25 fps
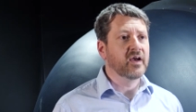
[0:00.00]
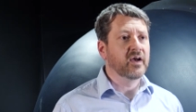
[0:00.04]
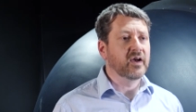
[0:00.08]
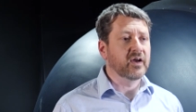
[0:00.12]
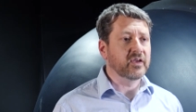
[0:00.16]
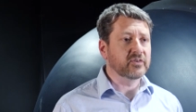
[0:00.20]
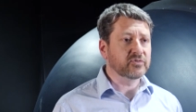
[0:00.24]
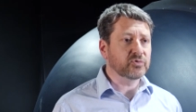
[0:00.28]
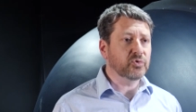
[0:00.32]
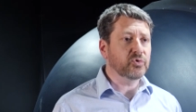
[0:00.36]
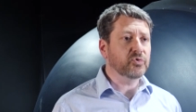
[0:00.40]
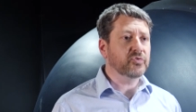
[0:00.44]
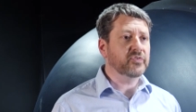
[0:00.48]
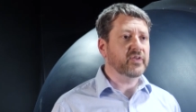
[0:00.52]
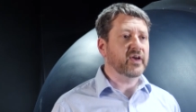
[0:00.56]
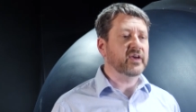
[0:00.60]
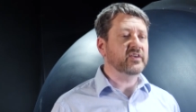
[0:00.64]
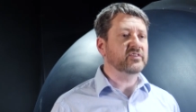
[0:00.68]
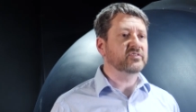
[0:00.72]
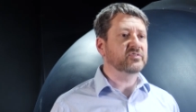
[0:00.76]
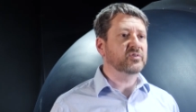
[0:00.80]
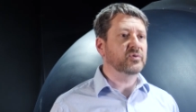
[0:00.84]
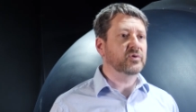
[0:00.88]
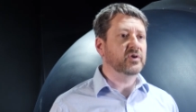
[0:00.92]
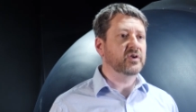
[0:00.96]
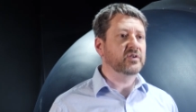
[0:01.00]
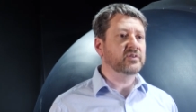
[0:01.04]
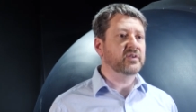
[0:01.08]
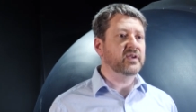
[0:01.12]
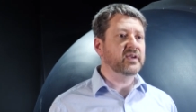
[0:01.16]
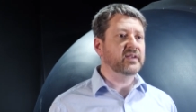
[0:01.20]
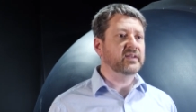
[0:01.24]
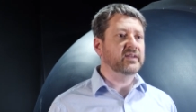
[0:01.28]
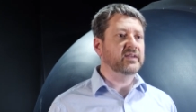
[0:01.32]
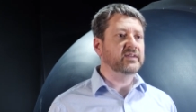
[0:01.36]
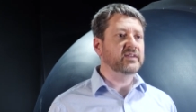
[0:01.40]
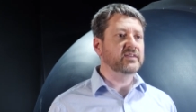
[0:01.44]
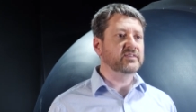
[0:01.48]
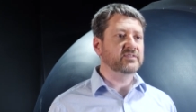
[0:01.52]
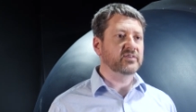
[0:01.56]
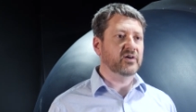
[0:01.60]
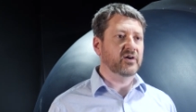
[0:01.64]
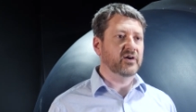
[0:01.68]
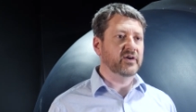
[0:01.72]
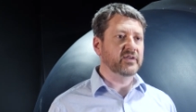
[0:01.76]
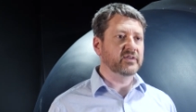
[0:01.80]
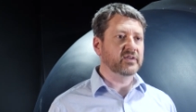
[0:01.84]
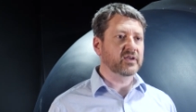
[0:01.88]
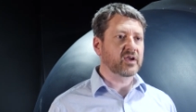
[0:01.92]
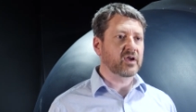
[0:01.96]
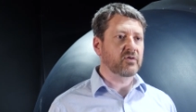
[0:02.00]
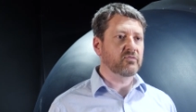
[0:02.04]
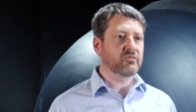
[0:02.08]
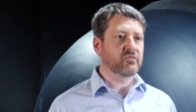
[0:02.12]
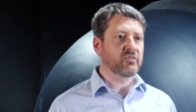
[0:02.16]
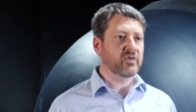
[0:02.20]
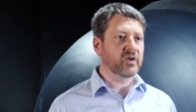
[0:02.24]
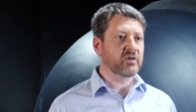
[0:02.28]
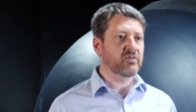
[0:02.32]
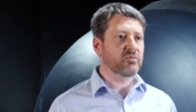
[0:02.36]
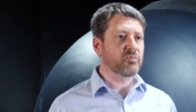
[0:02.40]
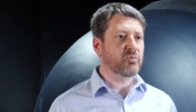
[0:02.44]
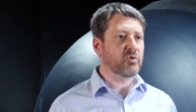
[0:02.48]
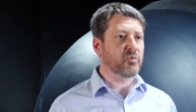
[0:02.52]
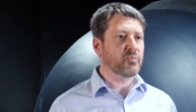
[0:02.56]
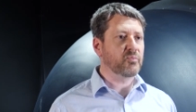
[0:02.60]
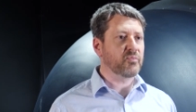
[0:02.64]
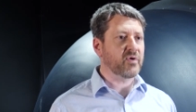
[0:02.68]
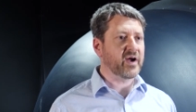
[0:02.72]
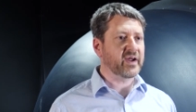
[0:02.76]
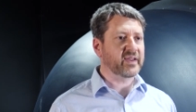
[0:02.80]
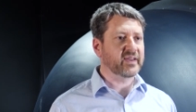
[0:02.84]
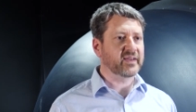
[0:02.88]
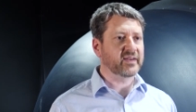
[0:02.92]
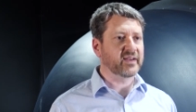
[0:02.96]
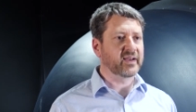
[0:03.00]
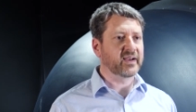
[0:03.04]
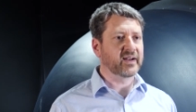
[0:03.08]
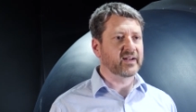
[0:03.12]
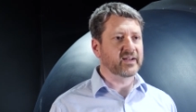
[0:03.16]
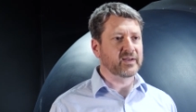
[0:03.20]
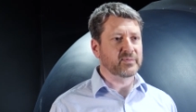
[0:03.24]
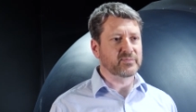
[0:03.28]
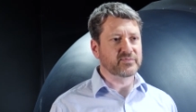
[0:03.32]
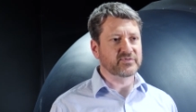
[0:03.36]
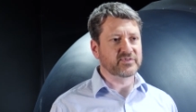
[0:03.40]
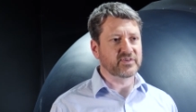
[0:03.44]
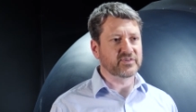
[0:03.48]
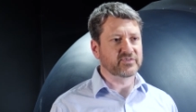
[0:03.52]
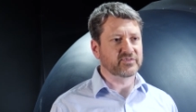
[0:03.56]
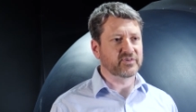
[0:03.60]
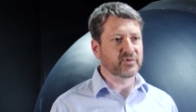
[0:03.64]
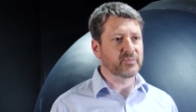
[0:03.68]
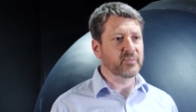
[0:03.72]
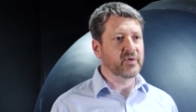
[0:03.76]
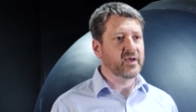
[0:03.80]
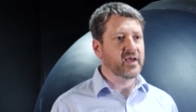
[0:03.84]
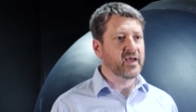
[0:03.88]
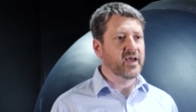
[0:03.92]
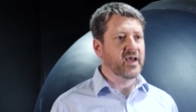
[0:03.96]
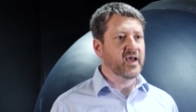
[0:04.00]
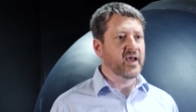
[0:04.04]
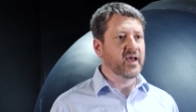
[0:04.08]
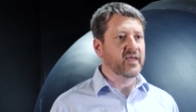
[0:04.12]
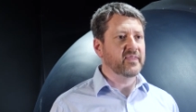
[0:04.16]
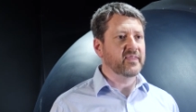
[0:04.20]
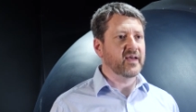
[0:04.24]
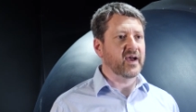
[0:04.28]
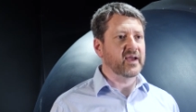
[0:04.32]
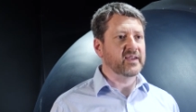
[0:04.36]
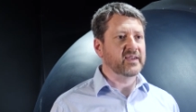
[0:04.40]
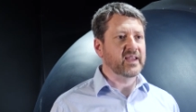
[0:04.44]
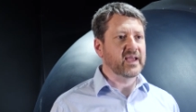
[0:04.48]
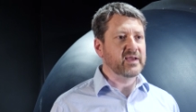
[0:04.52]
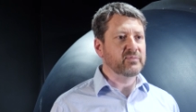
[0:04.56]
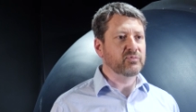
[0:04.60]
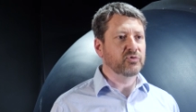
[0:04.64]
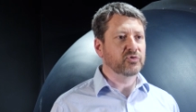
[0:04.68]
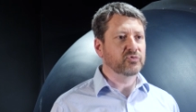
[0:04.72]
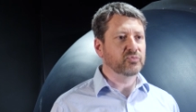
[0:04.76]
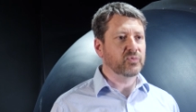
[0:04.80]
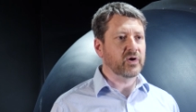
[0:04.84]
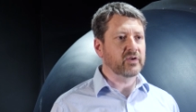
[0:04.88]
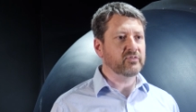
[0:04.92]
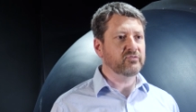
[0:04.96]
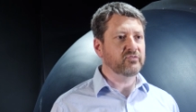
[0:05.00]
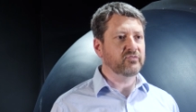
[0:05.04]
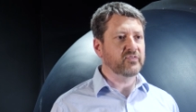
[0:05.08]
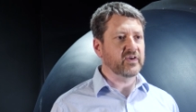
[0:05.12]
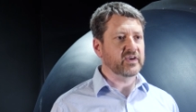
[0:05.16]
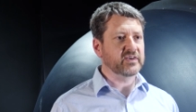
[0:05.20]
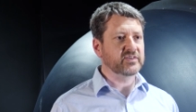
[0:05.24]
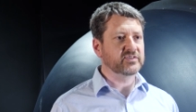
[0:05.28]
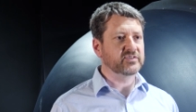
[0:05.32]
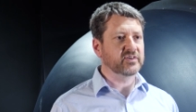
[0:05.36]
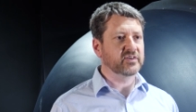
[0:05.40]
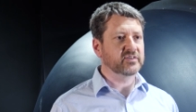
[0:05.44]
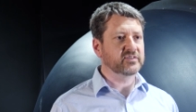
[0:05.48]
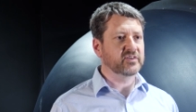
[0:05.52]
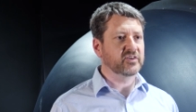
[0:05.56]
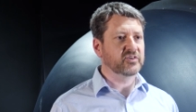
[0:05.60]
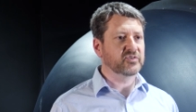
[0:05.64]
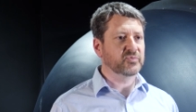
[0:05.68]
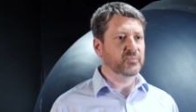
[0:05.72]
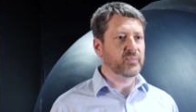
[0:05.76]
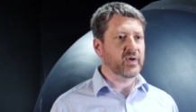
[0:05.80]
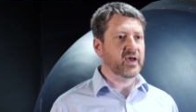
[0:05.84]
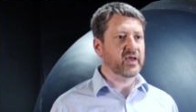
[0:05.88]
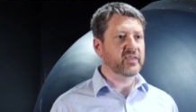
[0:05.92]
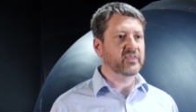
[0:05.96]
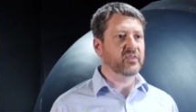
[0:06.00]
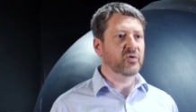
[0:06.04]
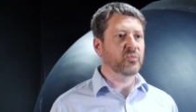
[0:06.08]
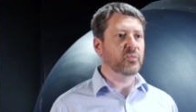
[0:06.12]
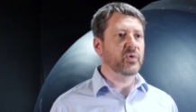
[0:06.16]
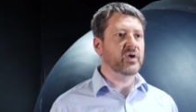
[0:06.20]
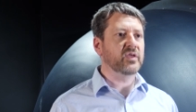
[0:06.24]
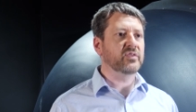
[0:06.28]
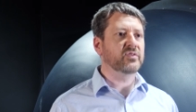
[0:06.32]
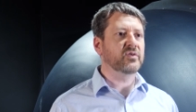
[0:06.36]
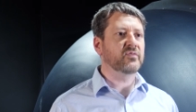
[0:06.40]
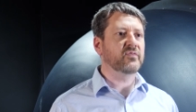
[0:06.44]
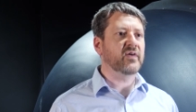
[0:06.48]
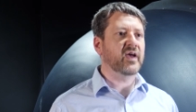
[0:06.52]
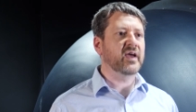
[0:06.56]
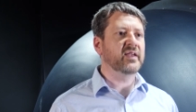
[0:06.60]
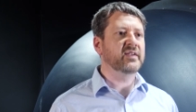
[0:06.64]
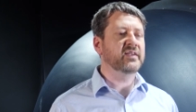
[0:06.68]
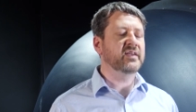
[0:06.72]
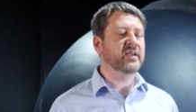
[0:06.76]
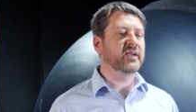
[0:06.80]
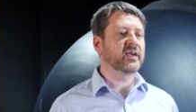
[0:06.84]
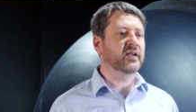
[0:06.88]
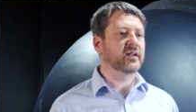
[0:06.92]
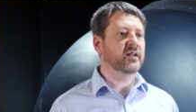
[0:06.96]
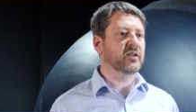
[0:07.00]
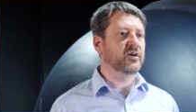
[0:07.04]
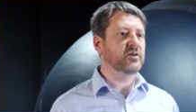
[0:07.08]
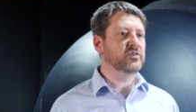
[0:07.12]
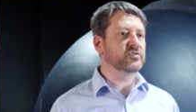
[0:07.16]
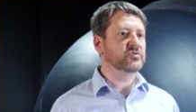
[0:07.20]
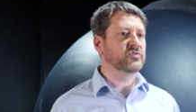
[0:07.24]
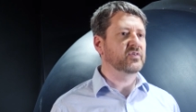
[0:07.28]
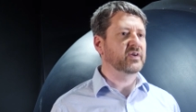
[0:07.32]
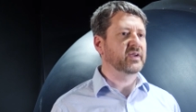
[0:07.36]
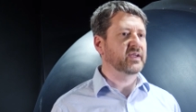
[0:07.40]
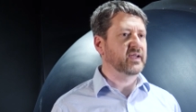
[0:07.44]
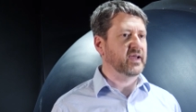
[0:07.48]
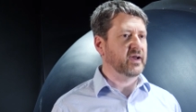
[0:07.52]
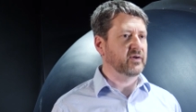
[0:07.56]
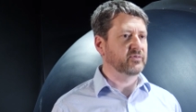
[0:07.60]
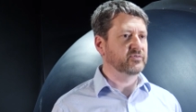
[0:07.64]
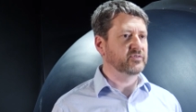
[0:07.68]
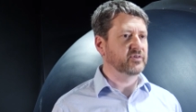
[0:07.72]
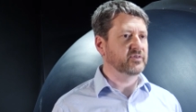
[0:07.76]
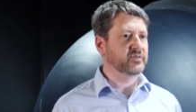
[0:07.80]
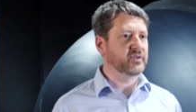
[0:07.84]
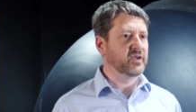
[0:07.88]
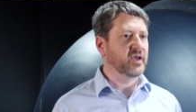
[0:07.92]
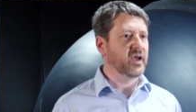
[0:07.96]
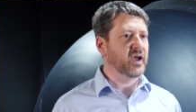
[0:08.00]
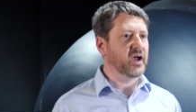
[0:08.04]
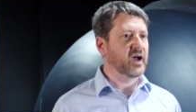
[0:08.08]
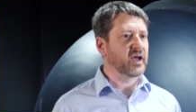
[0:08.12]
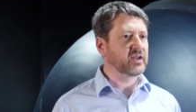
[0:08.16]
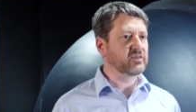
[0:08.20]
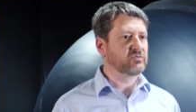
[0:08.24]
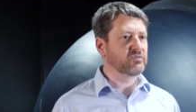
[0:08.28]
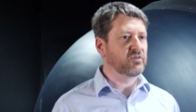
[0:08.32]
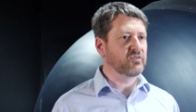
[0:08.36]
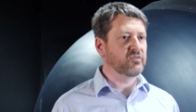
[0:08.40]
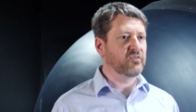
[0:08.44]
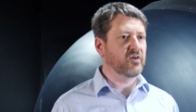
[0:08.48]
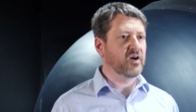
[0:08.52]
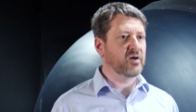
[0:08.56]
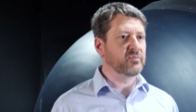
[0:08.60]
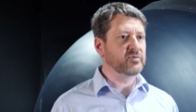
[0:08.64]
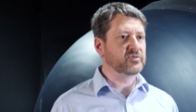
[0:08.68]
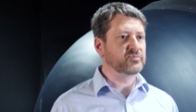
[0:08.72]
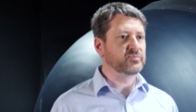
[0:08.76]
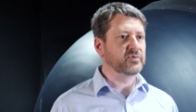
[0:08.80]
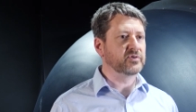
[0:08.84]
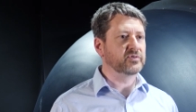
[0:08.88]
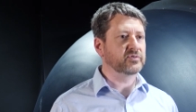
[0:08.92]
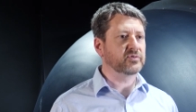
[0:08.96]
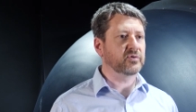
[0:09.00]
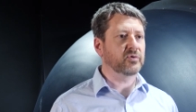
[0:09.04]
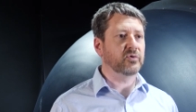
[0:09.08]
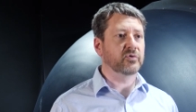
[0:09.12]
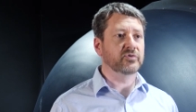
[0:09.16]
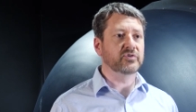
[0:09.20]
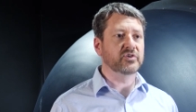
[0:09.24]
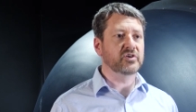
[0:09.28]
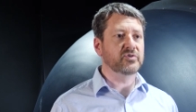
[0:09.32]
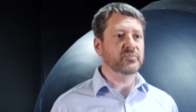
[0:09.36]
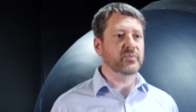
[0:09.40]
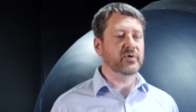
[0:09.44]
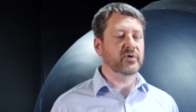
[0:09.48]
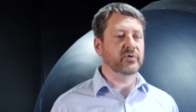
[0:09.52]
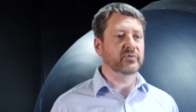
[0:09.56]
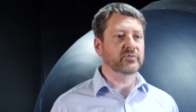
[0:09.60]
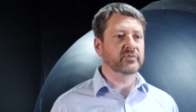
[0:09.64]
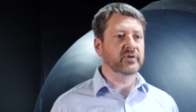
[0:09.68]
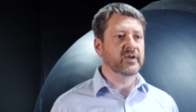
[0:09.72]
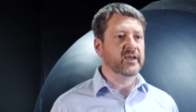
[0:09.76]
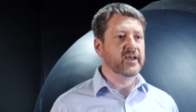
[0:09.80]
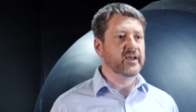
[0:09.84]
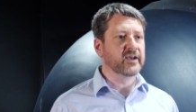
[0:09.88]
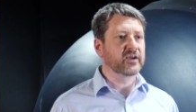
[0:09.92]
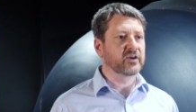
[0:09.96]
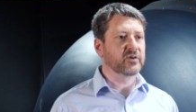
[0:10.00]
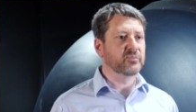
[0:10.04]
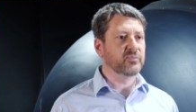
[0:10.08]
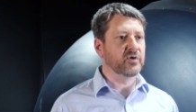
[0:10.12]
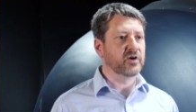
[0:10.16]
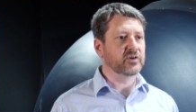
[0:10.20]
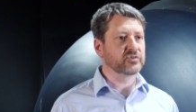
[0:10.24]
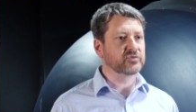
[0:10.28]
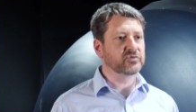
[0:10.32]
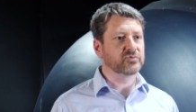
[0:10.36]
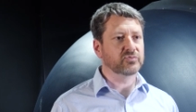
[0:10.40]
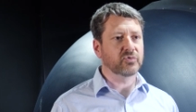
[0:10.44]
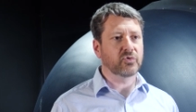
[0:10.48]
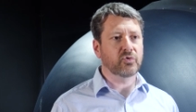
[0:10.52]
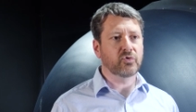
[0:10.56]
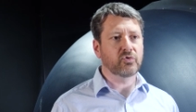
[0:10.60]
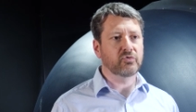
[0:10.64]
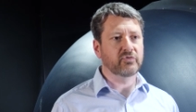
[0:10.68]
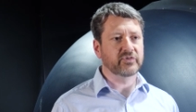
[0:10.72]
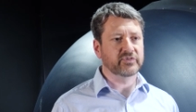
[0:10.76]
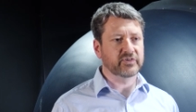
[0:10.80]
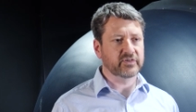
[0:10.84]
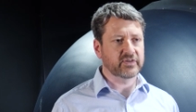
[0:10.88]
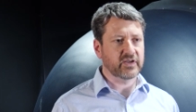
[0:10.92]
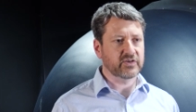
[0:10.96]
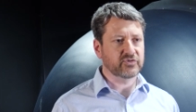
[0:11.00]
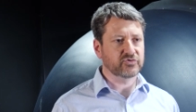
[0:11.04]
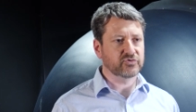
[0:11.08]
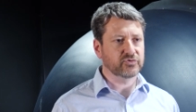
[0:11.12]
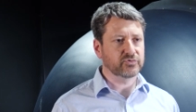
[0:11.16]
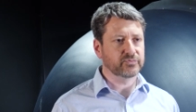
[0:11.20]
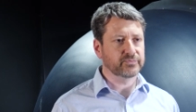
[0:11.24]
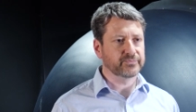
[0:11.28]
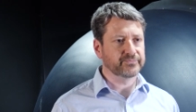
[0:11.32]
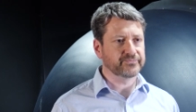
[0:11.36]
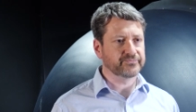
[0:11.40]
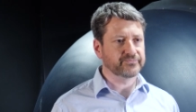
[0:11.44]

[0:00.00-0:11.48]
It's all thanks to a uniquely designed configurable bracket and clip system that enables one fixture to span the width of any enclosure encountered at a refurbishment or new build, commercial or residential.